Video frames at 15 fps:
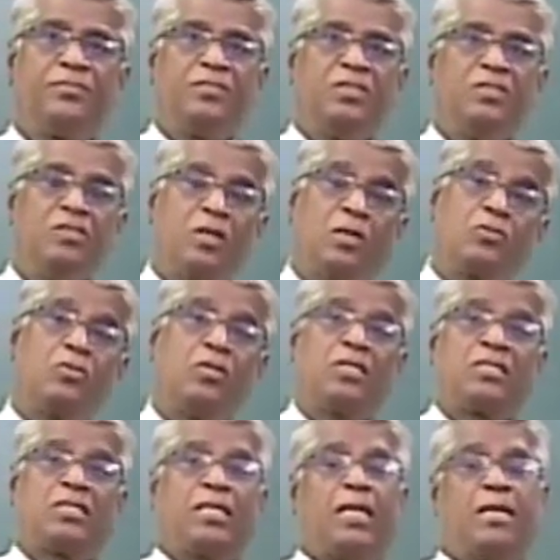not to
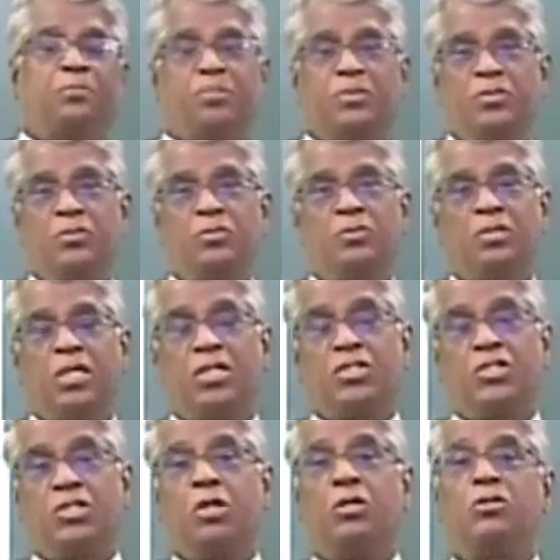escape, you are
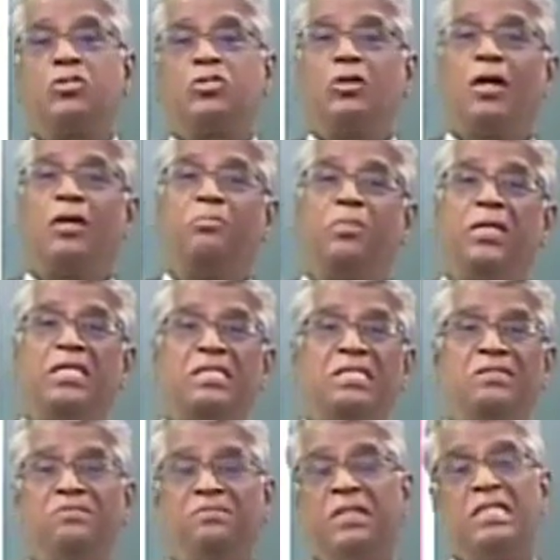sure to have been
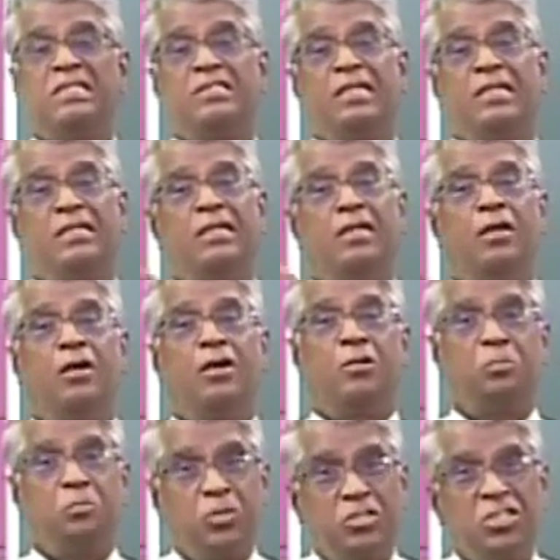defeated or
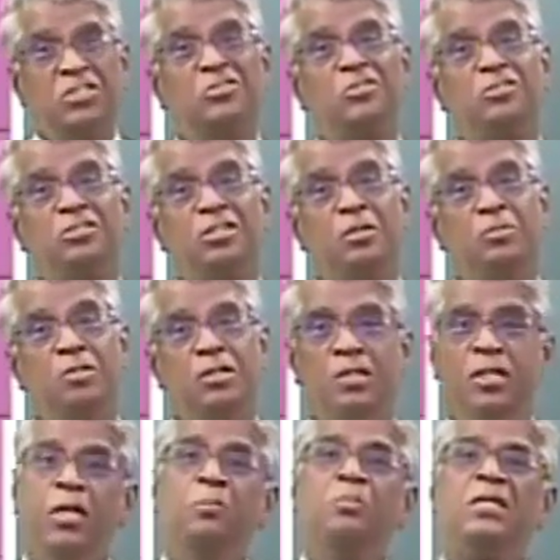put into trouble,
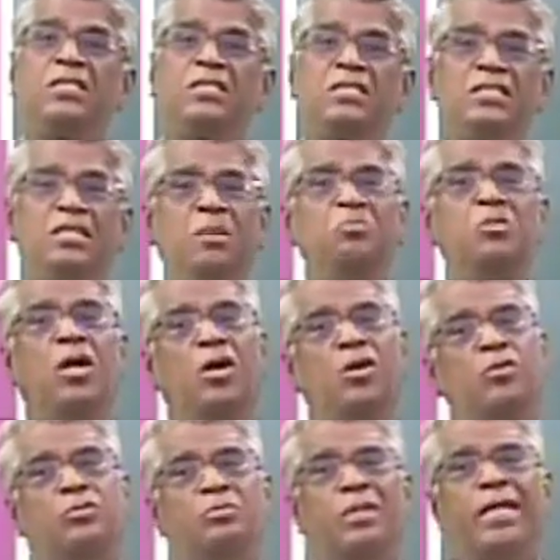but
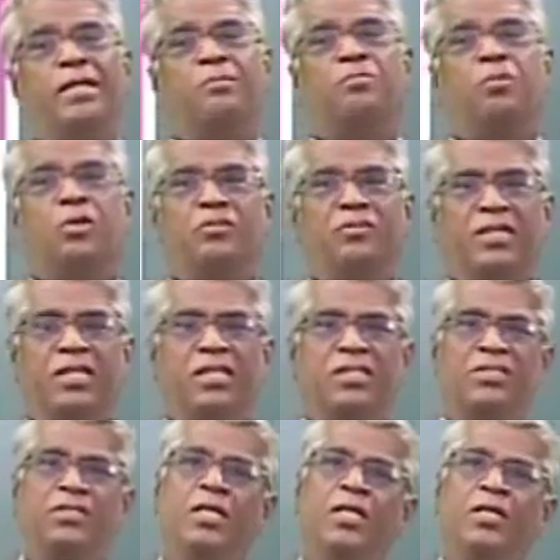somehow by
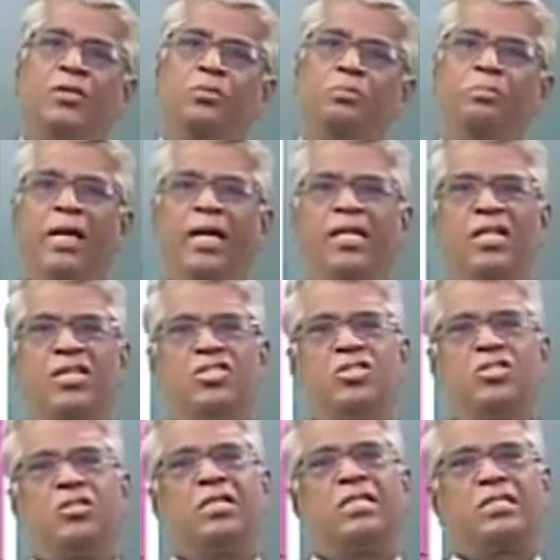providence you
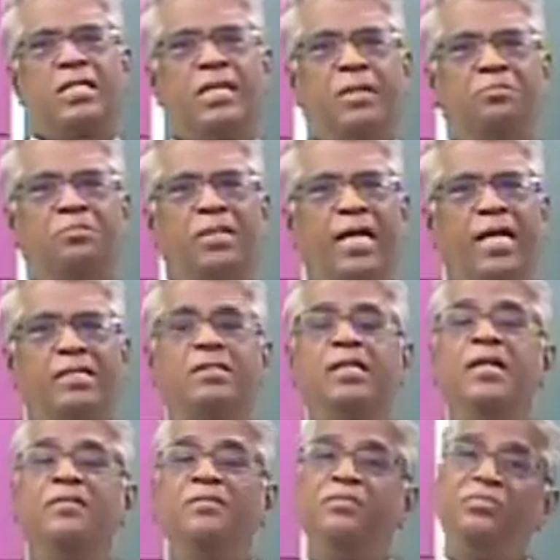managed to escape that.
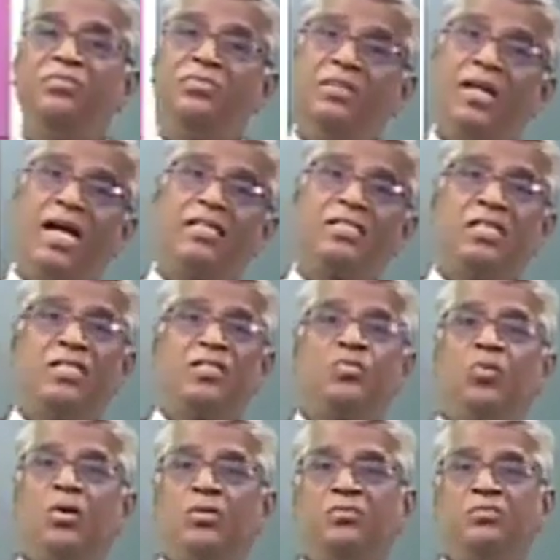That is
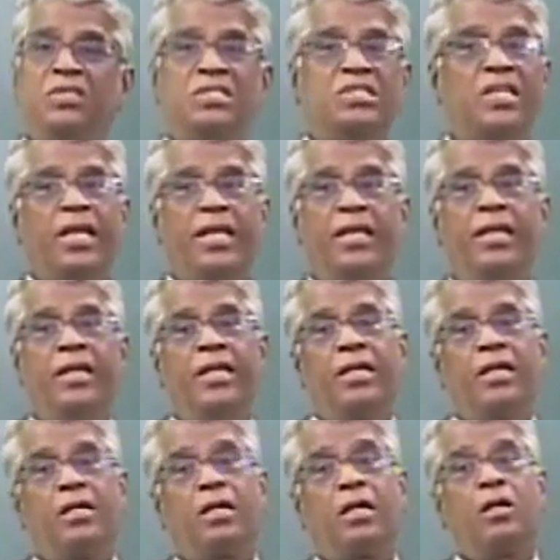what we say
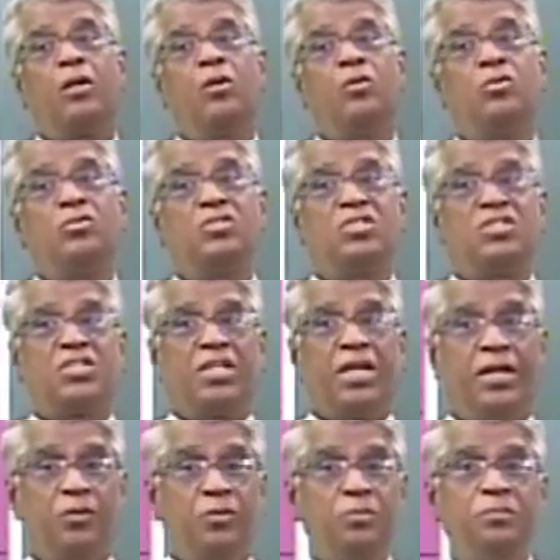a close
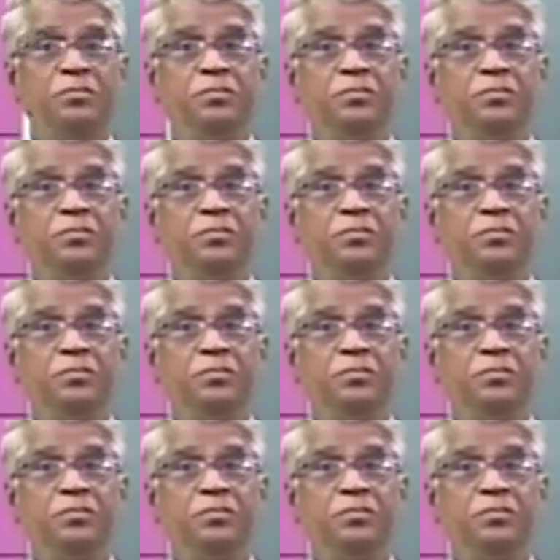shave.